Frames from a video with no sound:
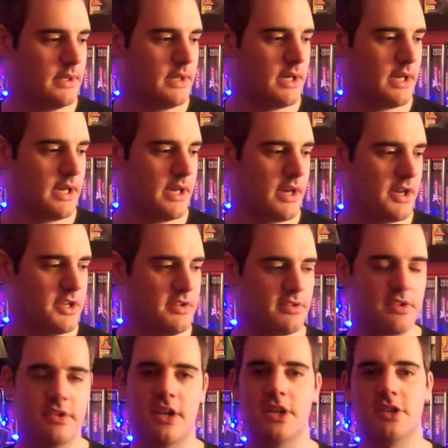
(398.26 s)
I used
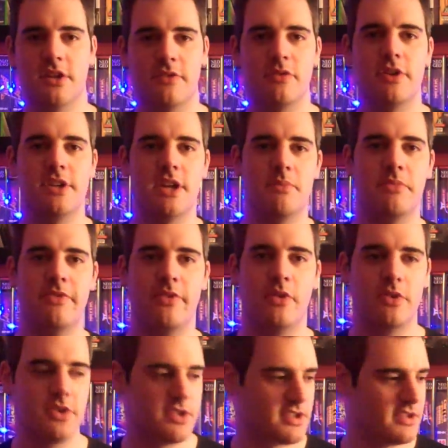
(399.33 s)
a section I've already done
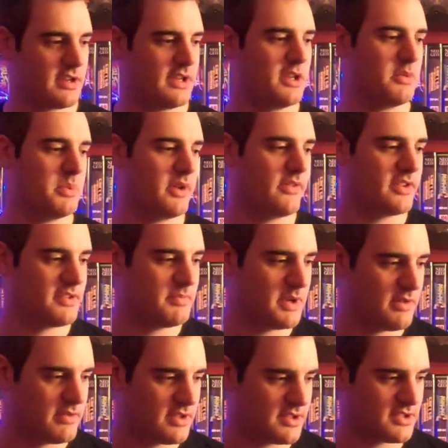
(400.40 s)
before just because I had a little bit of
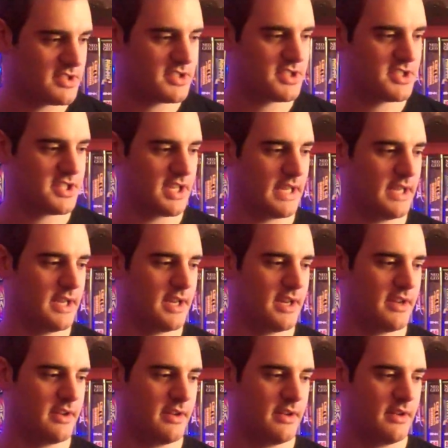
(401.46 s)
experience, just to see
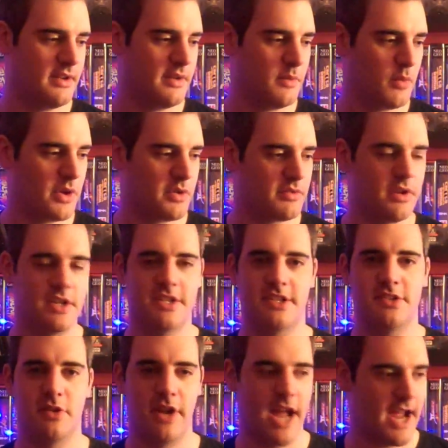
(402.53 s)
what it was like to
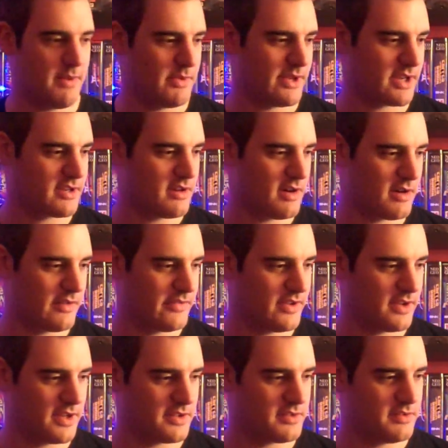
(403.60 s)
sort of hammer the car, if you
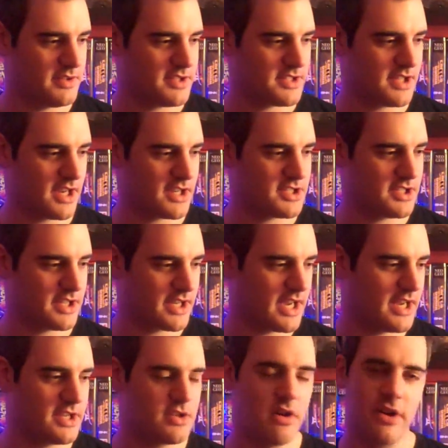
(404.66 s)
like, through this section.
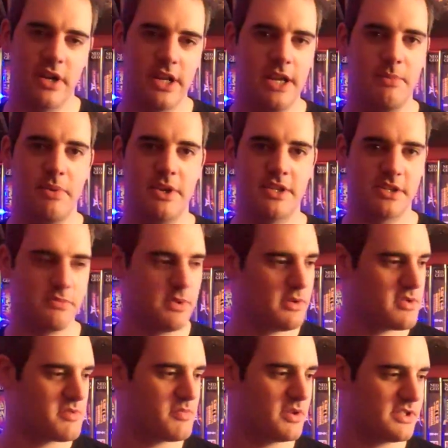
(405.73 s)
Again, trying to keep it as smooth
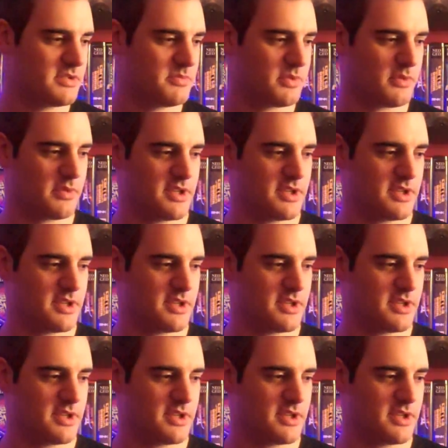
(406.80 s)
as possible.